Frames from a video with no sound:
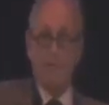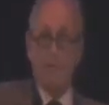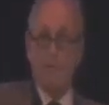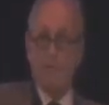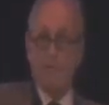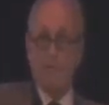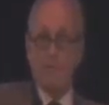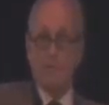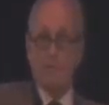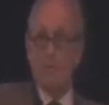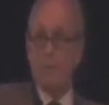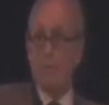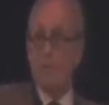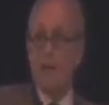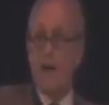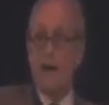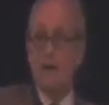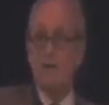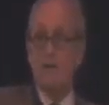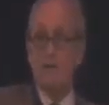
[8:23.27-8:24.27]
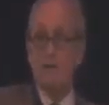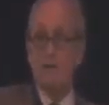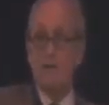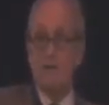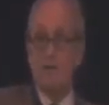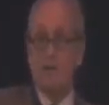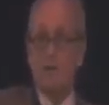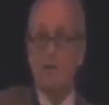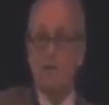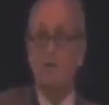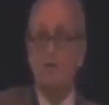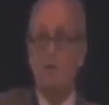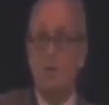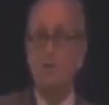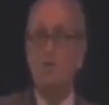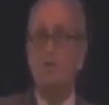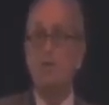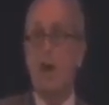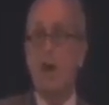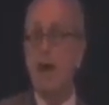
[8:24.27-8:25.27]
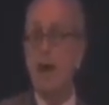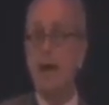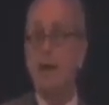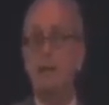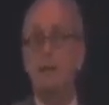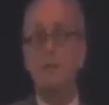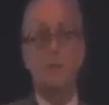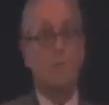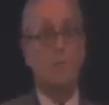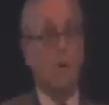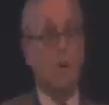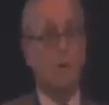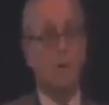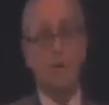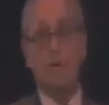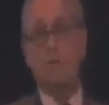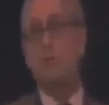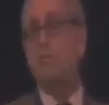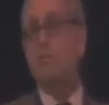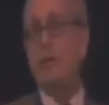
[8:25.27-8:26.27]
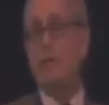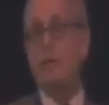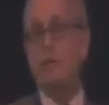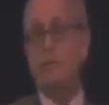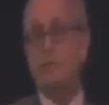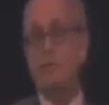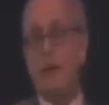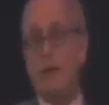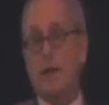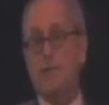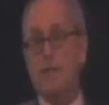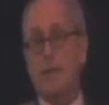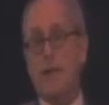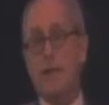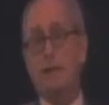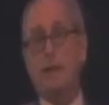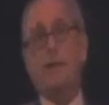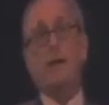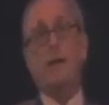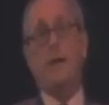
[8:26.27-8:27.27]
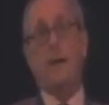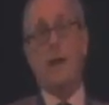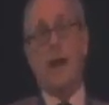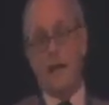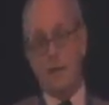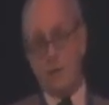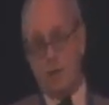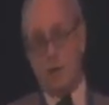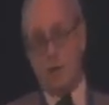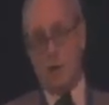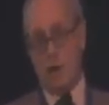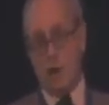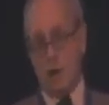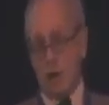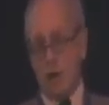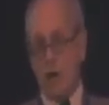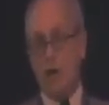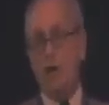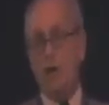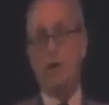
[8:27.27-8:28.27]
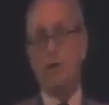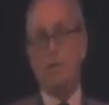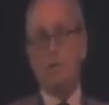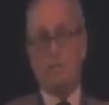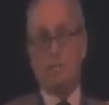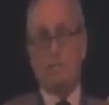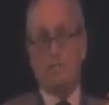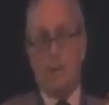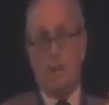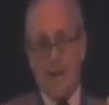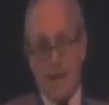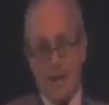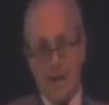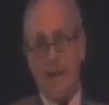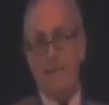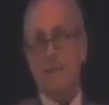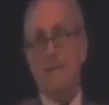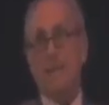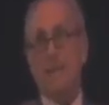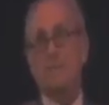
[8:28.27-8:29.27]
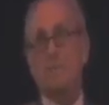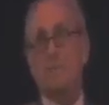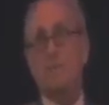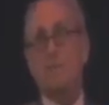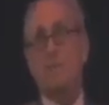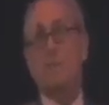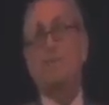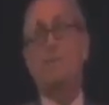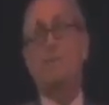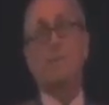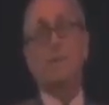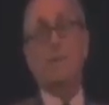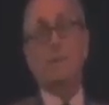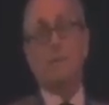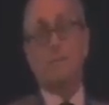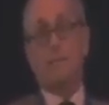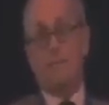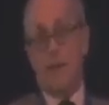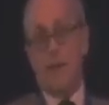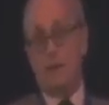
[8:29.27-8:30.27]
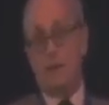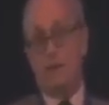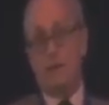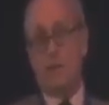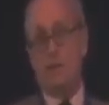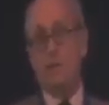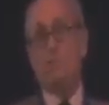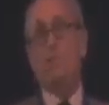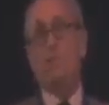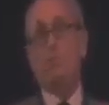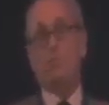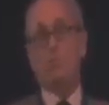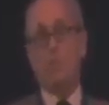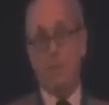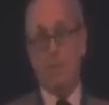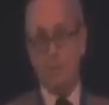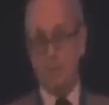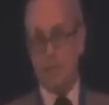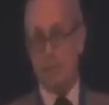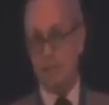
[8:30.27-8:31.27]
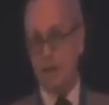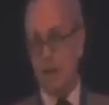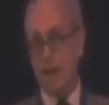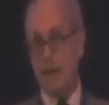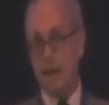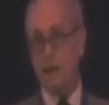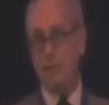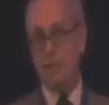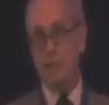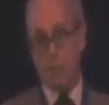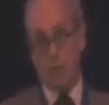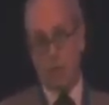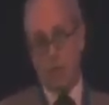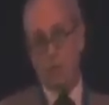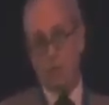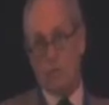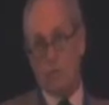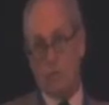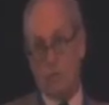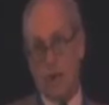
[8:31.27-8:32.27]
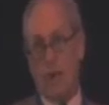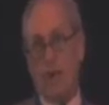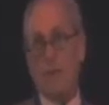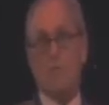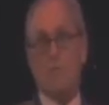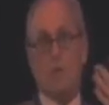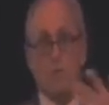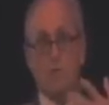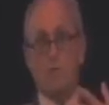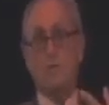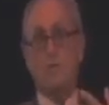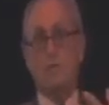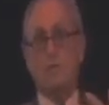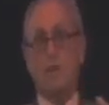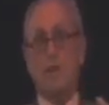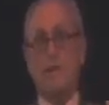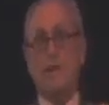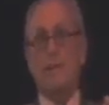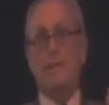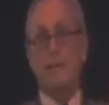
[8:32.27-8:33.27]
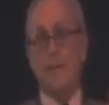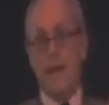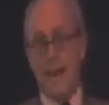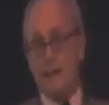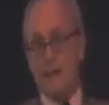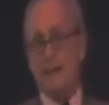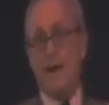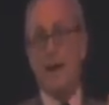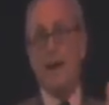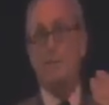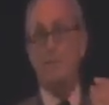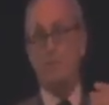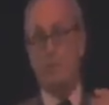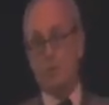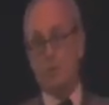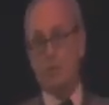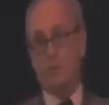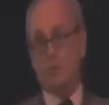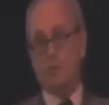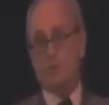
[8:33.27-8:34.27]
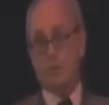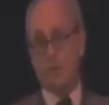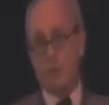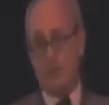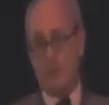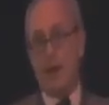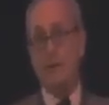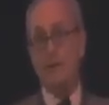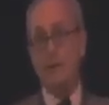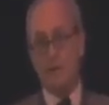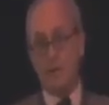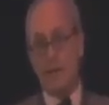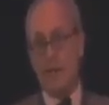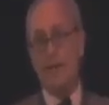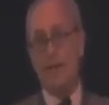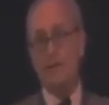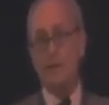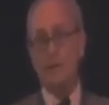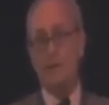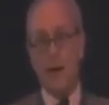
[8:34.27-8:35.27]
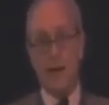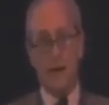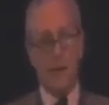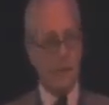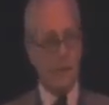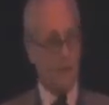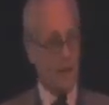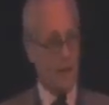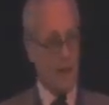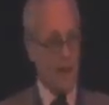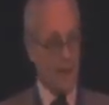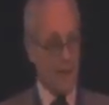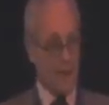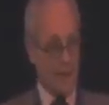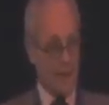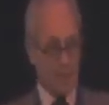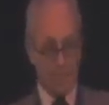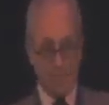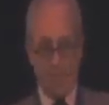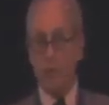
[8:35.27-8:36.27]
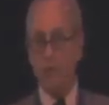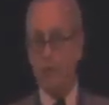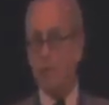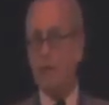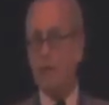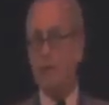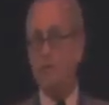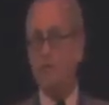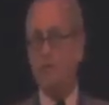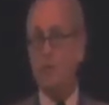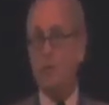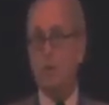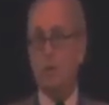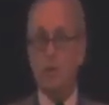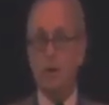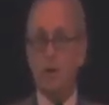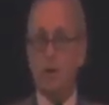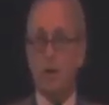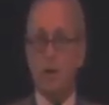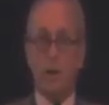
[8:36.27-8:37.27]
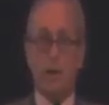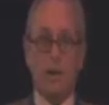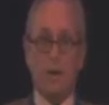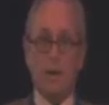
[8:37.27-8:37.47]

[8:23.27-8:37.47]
of rheumatologists saw this one child, wanted to do methotrexate. I saw her. My context was different. Infection, probably Lyme, and one was Lyme, one was not Lyme, but responded to antibiotics. And both kids were